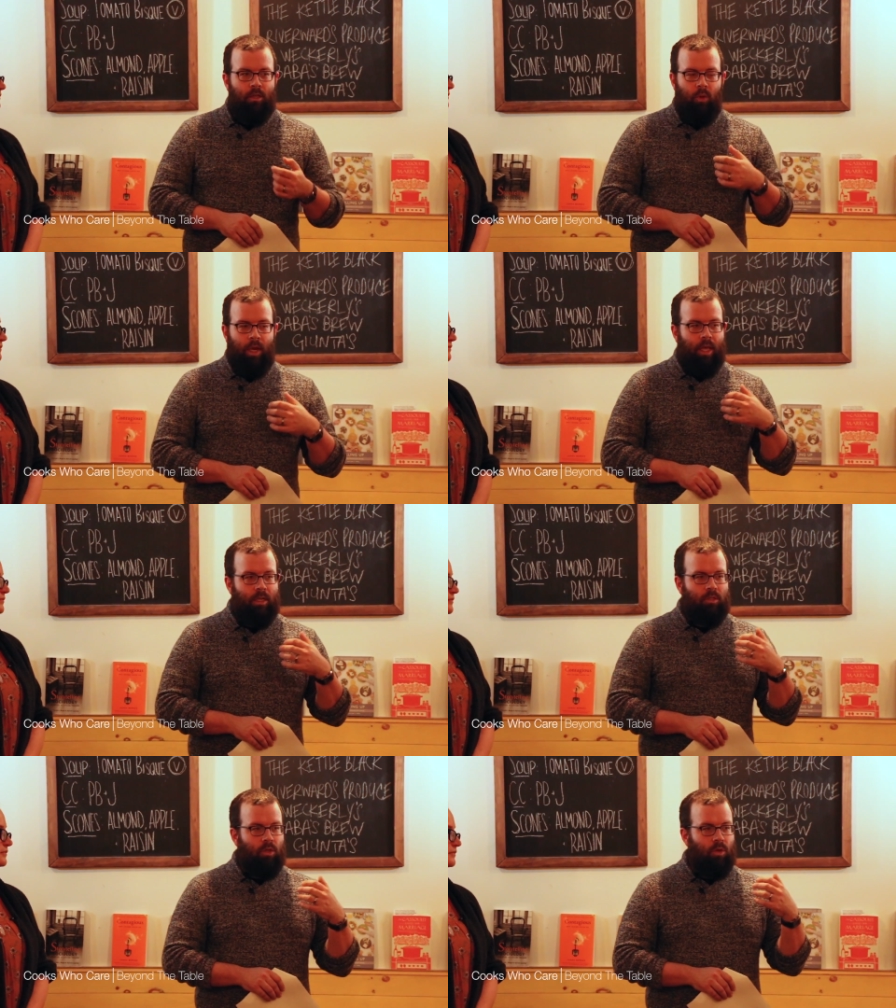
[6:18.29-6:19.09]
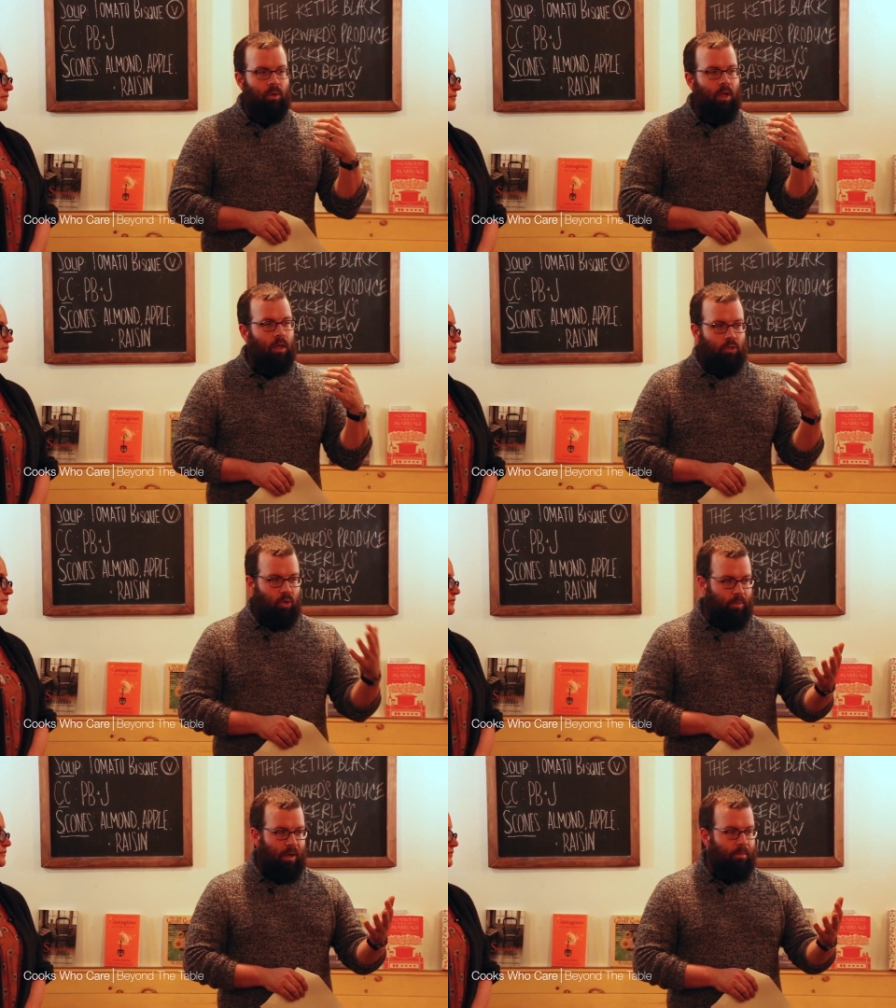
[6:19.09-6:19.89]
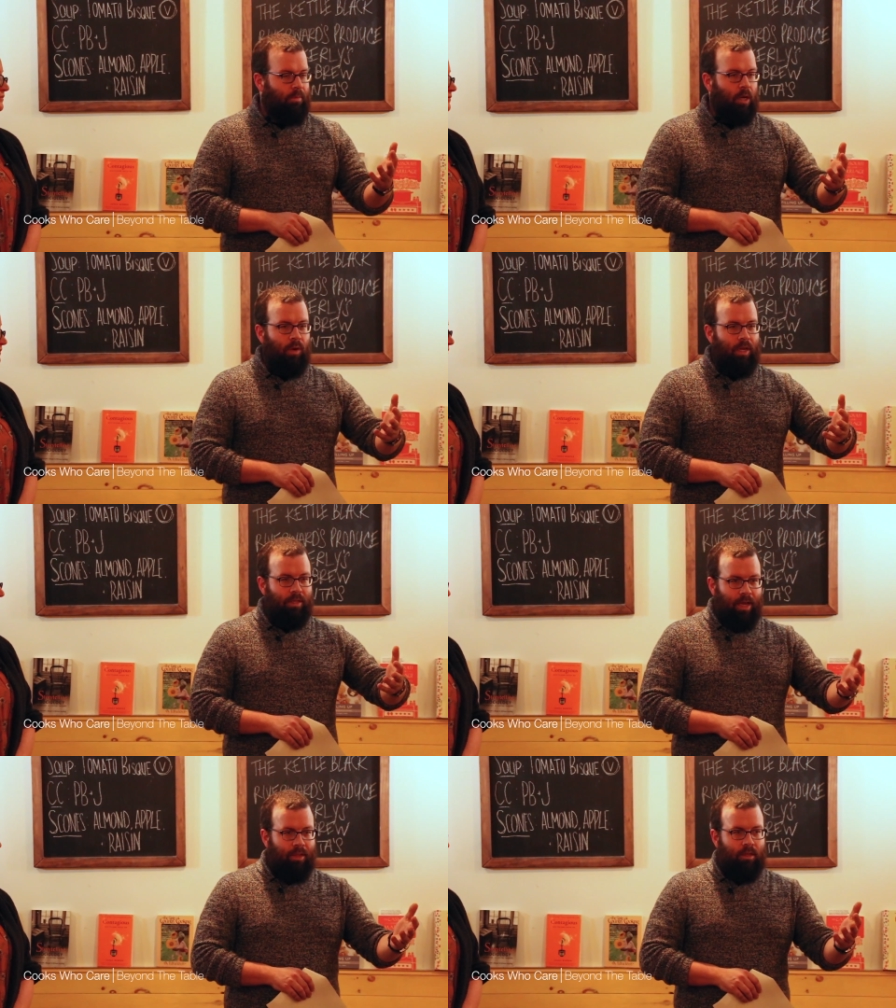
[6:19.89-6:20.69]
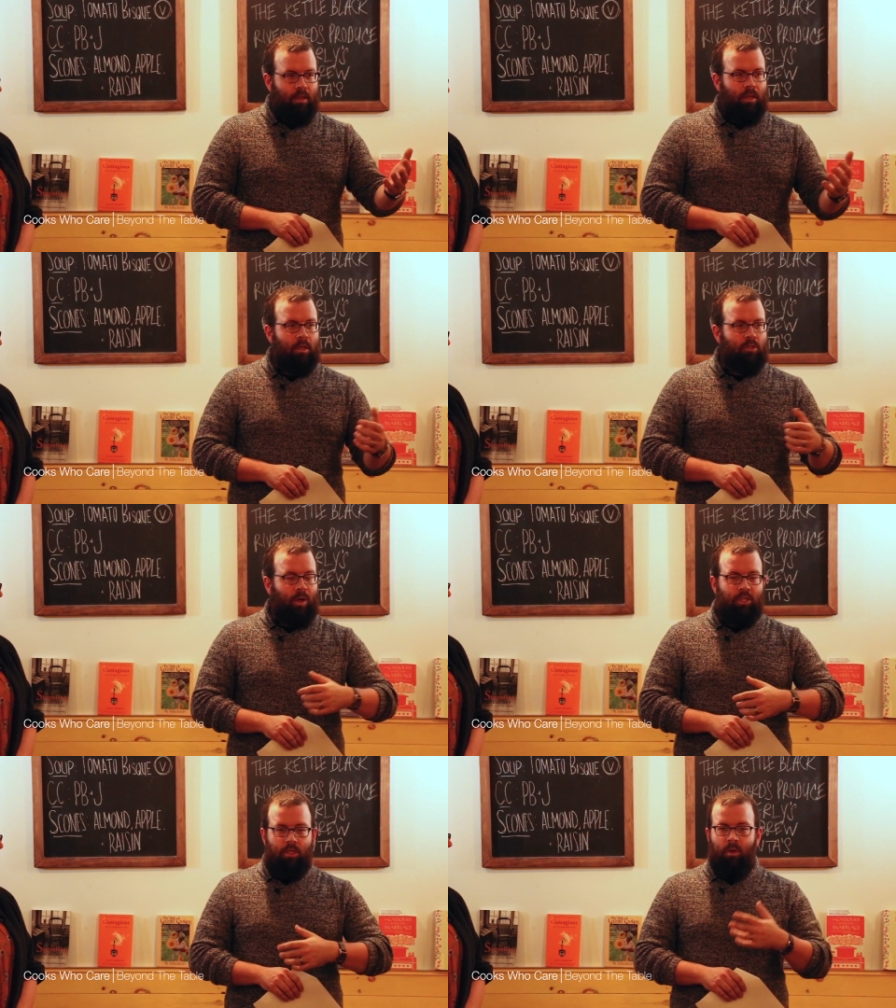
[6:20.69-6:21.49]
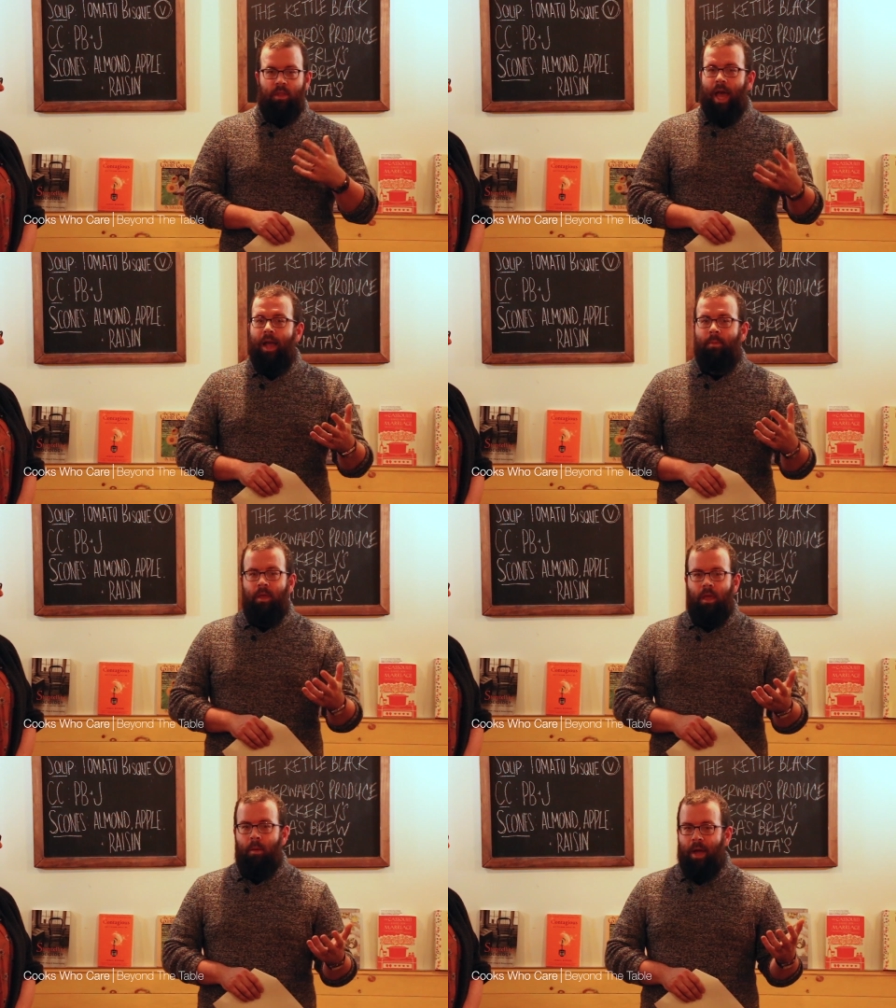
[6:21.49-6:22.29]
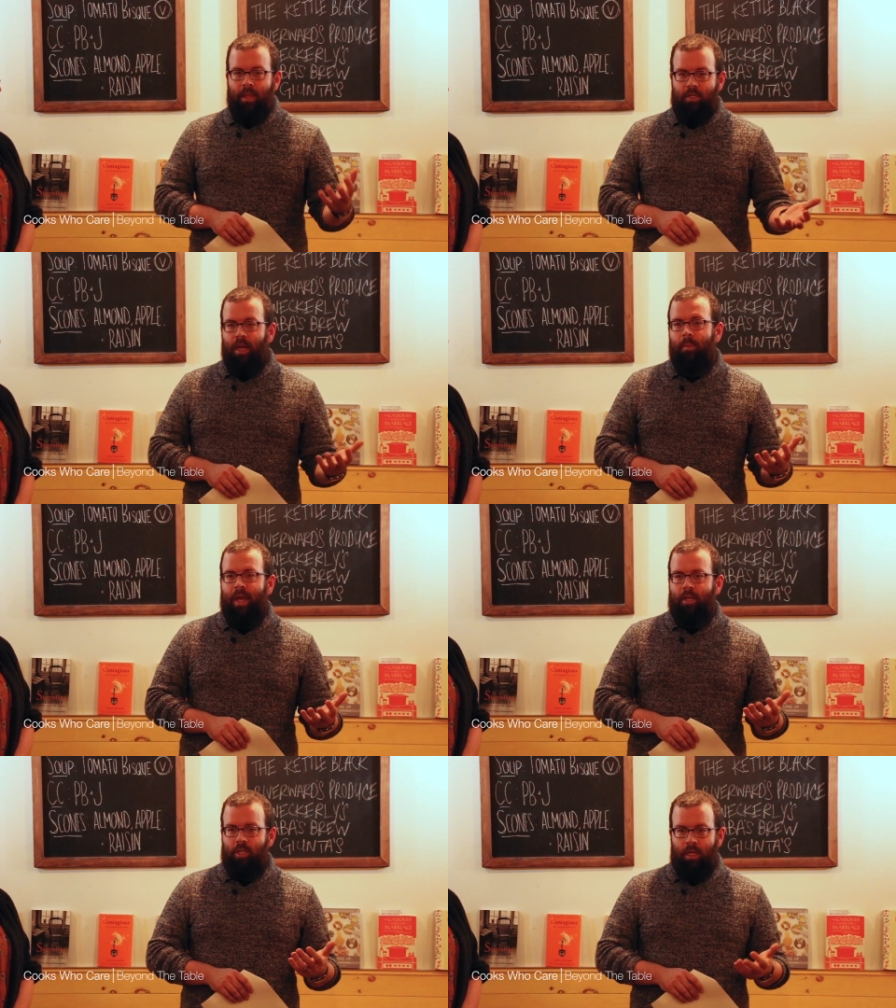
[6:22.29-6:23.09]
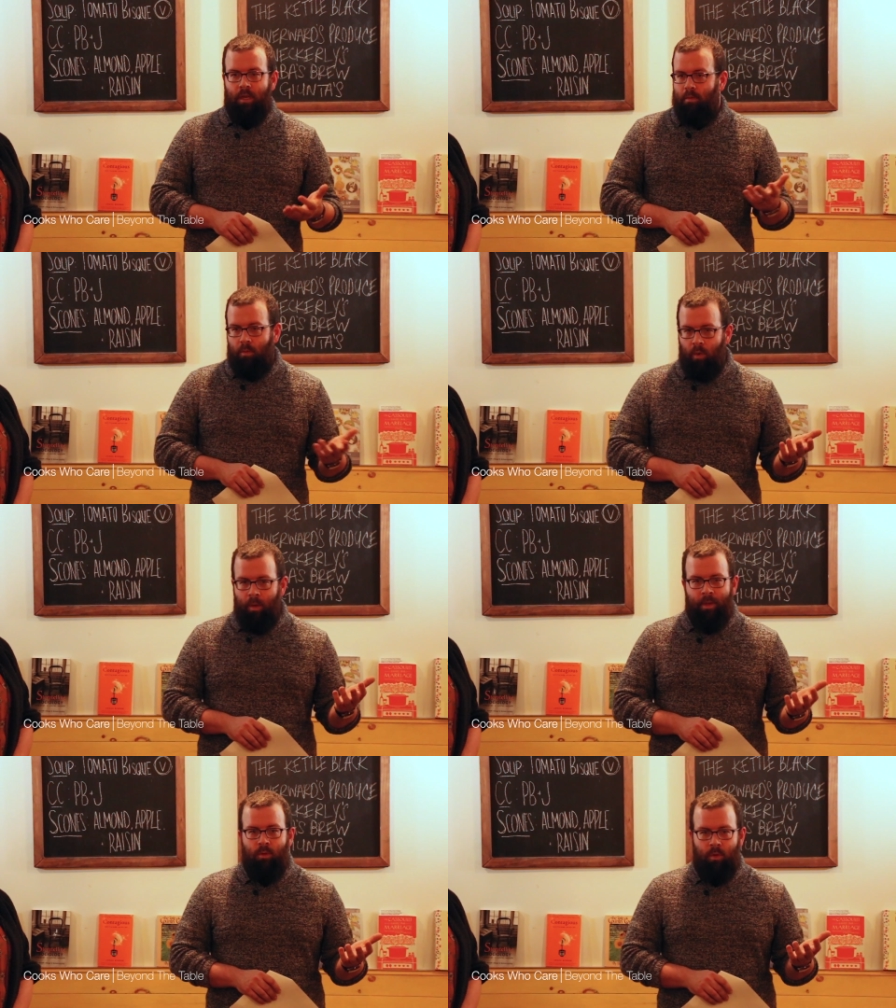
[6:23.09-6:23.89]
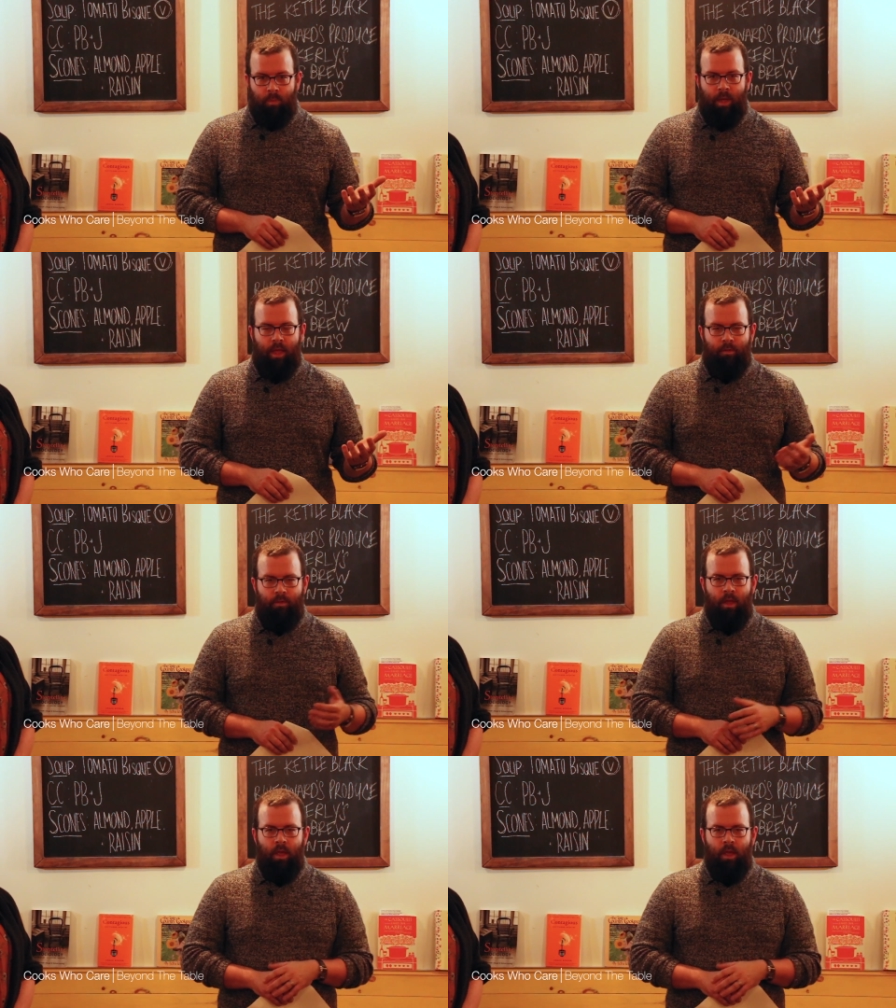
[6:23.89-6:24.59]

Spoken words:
do I like to source my ingredients ethically, do I just go to the Acme and buy the giant pack of chicken, what am I doing with my life?